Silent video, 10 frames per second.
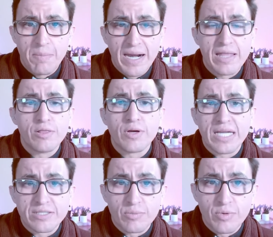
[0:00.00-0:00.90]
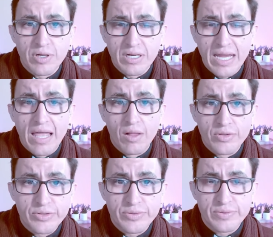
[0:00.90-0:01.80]
but I look at somewhere
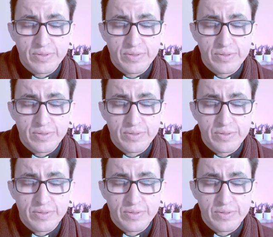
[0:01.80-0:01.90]
else.